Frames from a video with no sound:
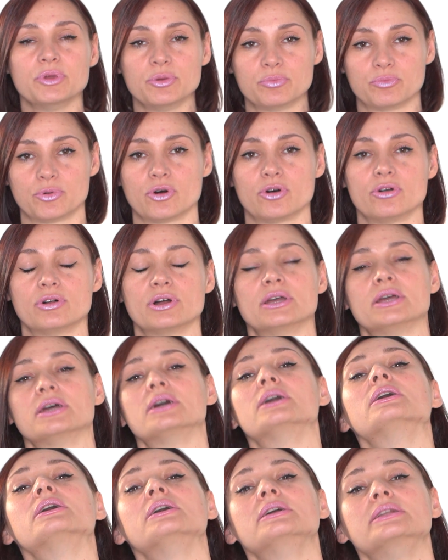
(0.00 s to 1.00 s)
people
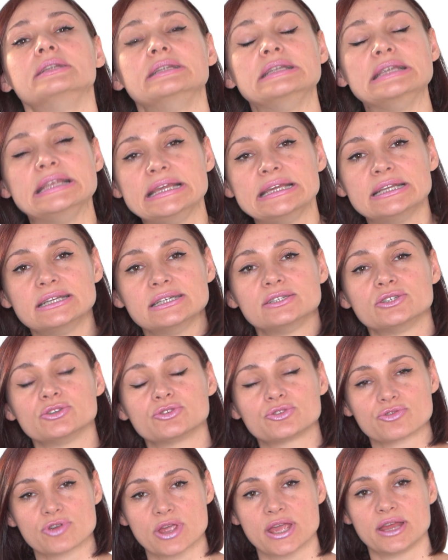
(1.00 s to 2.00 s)
needed to
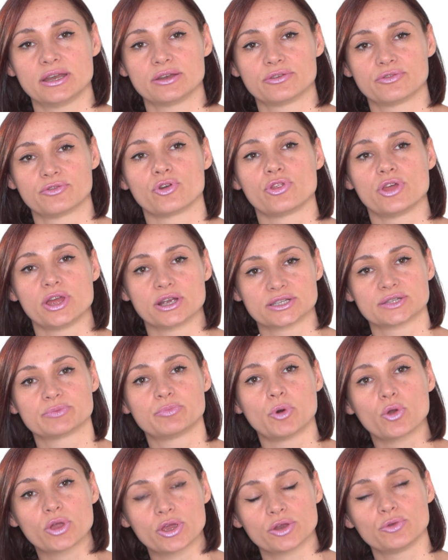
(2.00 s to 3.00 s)
create it for their
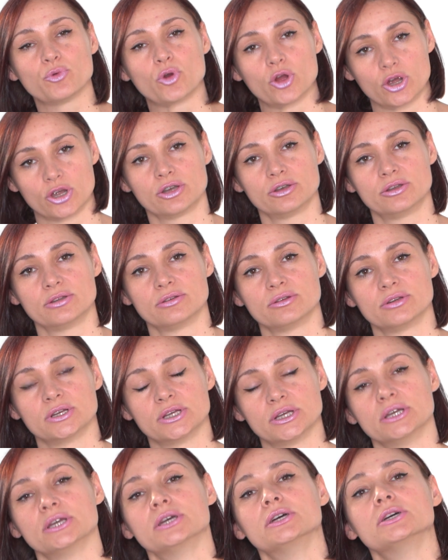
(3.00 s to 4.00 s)
spoken word
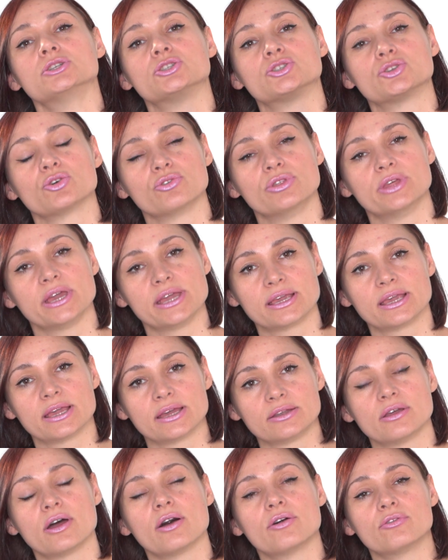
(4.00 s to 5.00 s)
so they
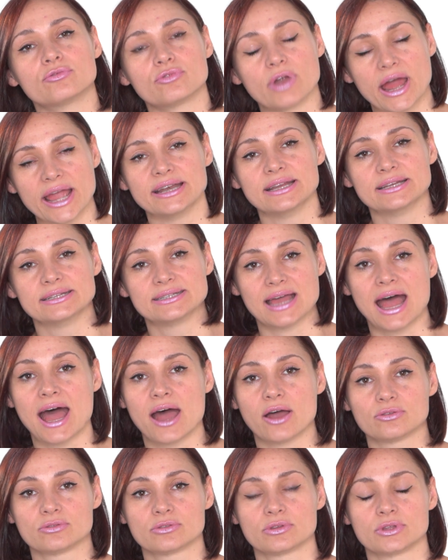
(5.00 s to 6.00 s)
can write it
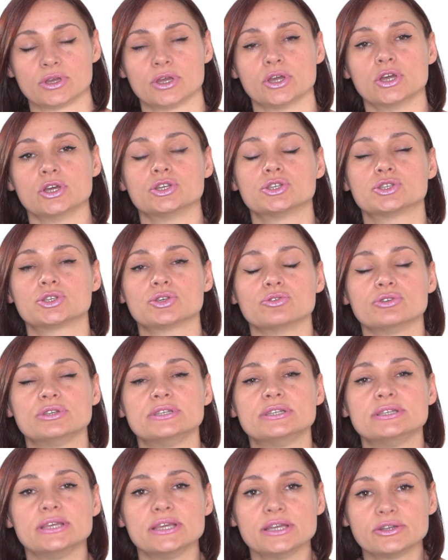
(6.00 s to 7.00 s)
down. So
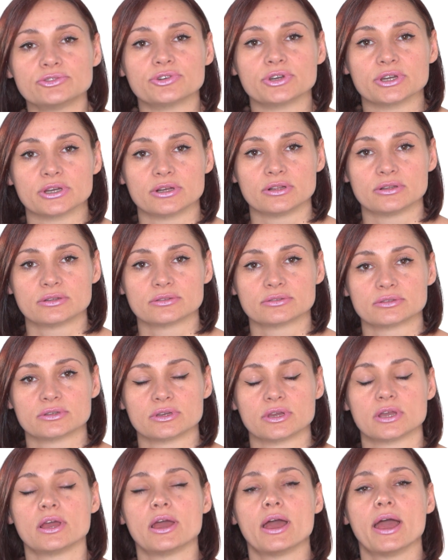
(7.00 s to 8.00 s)
Cyril
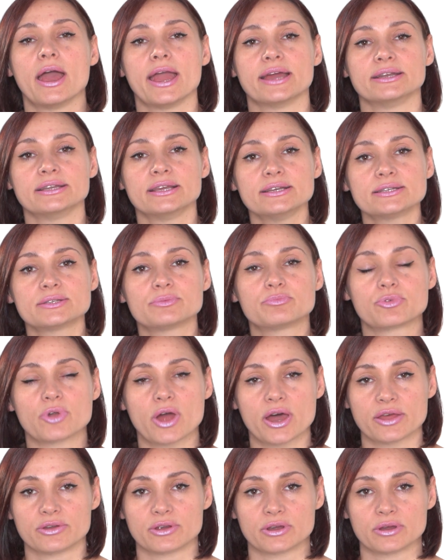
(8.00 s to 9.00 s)
and his
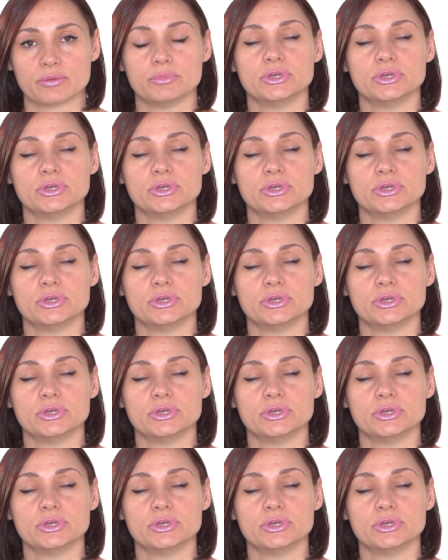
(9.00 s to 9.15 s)
brother